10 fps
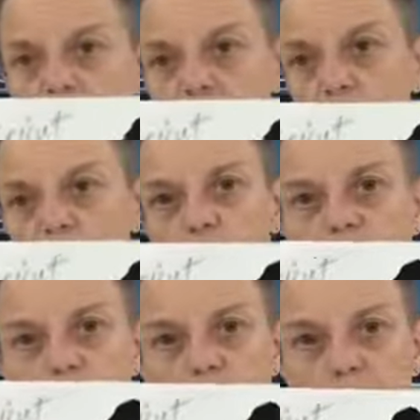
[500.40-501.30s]
to 3 by
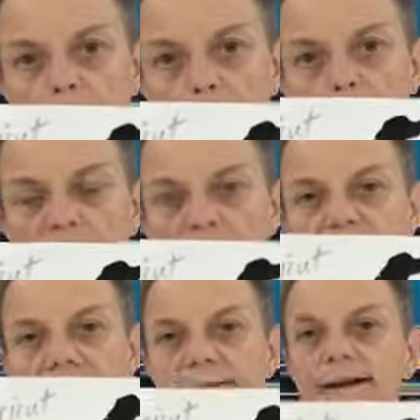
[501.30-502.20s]
3 and
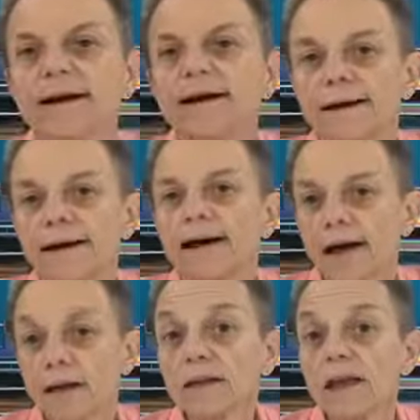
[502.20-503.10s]
said,
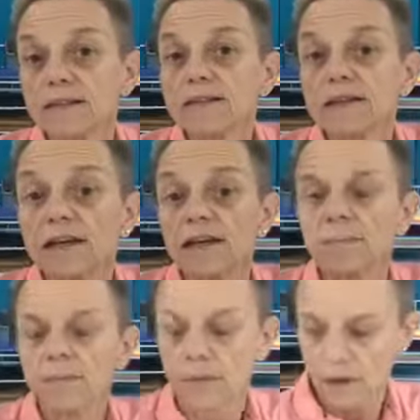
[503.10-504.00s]
let's see.
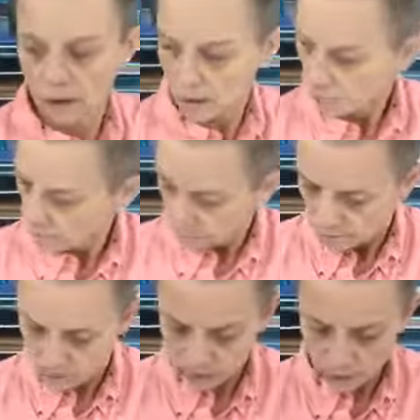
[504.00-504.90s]

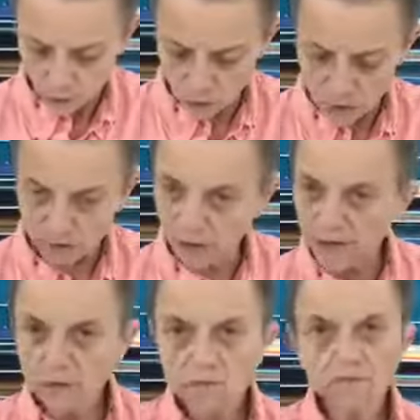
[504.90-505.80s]
Loaded the
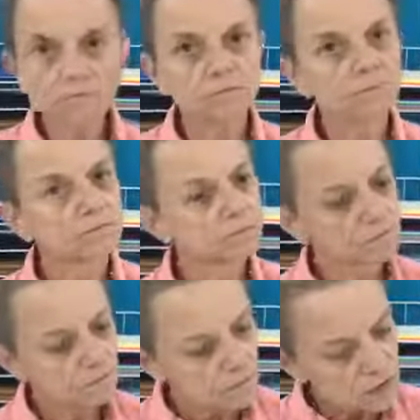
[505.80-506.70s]
vinyl,
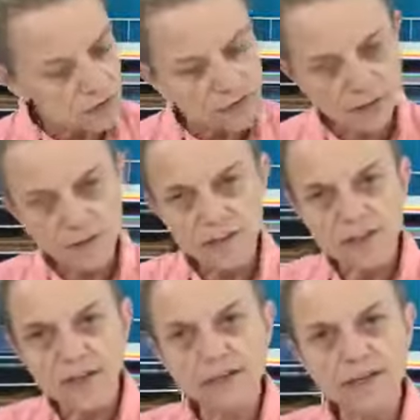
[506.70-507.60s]
sent the
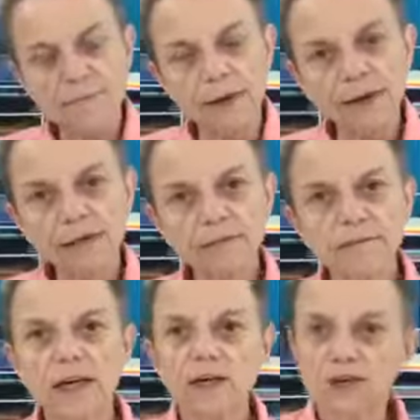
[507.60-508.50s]
design, said make it,
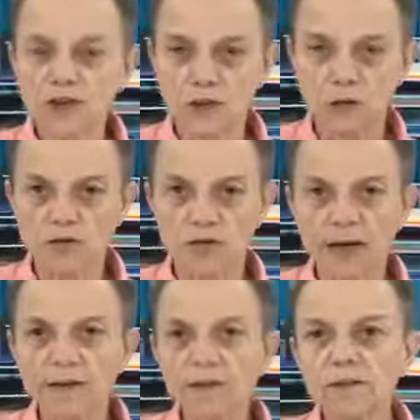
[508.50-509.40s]
chose
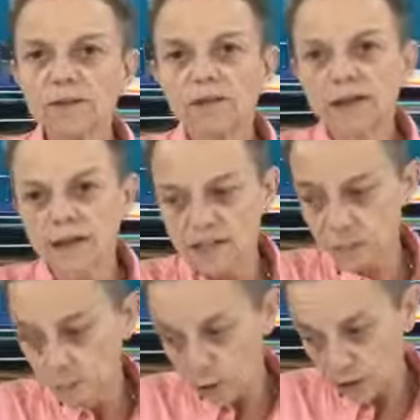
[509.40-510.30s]
vinyl. It
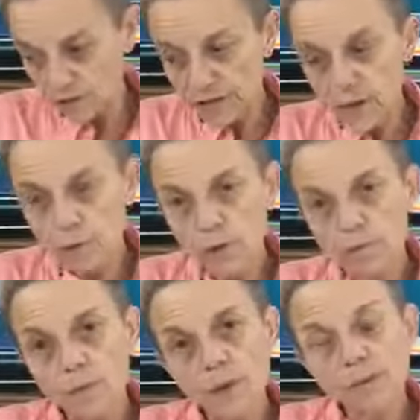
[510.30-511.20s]
said put in the fine
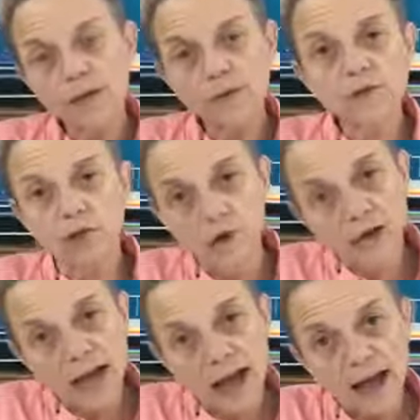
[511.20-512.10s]
point blade, which I
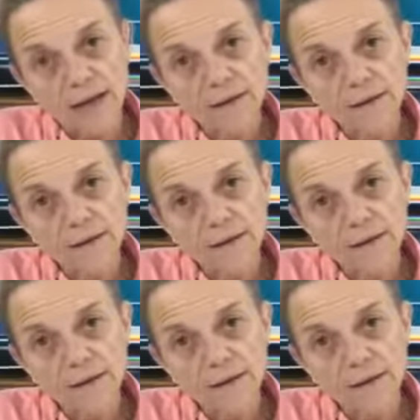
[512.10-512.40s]
already had.